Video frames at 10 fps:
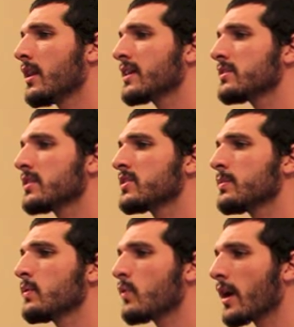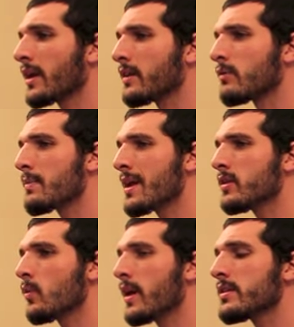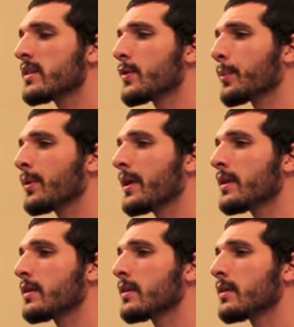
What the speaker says: He likes things to be rugged and remain the way that they were played.